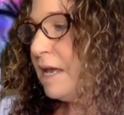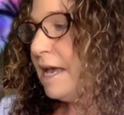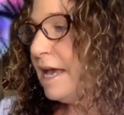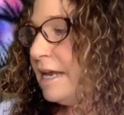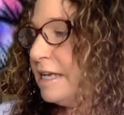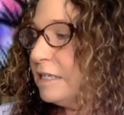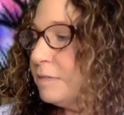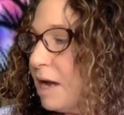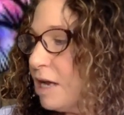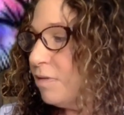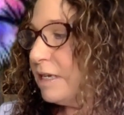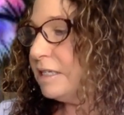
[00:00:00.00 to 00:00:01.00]
Headaches,
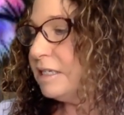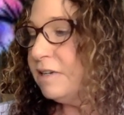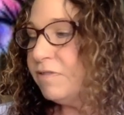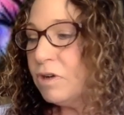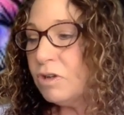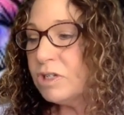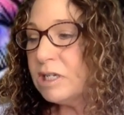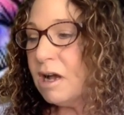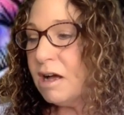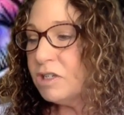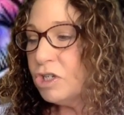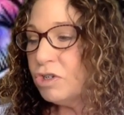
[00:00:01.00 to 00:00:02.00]
migraines, difficulty
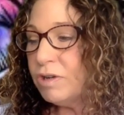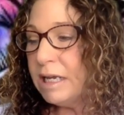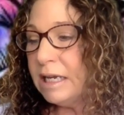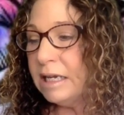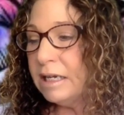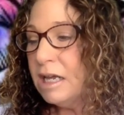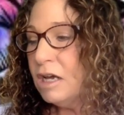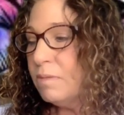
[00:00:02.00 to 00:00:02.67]
concentrating,